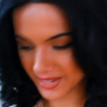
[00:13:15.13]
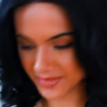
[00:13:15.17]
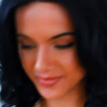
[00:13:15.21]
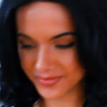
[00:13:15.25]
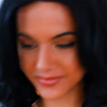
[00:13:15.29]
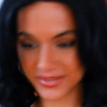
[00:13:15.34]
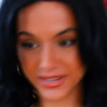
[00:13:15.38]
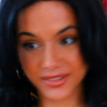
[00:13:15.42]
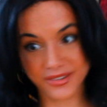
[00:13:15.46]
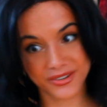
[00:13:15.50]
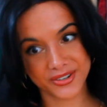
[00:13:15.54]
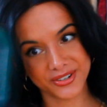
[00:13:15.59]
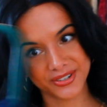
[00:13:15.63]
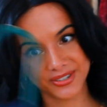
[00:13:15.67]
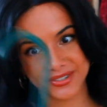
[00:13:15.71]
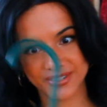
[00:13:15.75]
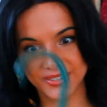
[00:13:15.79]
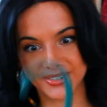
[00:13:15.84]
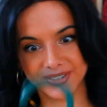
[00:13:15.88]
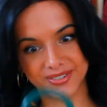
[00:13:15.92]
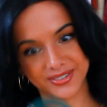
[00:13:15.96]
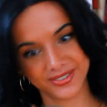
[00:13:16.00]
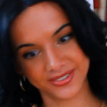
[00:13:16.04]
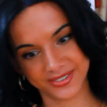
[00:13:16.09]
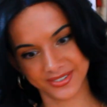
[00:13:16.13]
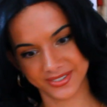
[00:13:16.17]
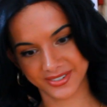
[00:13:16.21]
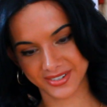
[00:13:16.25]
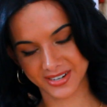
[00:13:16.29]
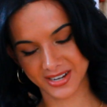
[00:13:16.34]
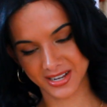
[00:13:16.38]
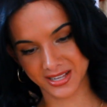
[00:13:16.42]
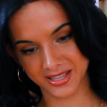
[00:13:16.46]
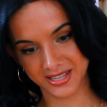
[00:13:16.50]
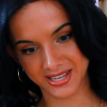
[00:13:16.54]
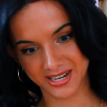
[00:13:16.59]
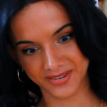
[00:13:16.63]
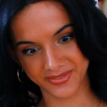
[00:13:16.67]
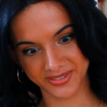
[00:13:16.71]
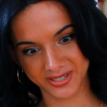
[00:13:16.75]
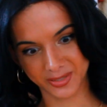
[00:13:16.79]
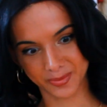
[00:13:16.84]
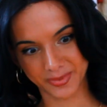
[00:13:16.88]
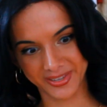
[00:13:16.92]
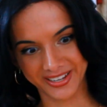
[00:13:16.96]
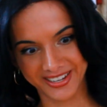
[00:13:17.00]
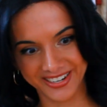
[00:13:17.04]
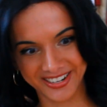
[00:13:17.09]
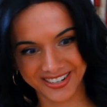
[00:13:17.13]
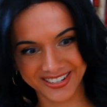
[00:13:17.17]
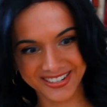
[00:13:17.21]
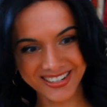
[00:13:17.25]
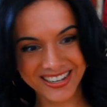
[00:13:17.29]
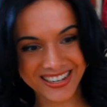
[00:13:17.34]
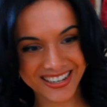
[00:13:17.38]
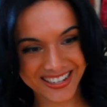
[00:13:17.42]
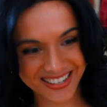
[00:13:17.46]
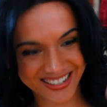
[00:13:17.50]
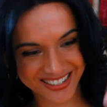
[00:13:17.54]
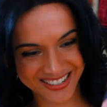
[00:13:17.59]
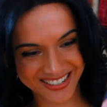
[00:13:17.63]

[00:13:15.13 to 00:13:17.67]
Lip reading: my mother a lot of explaining.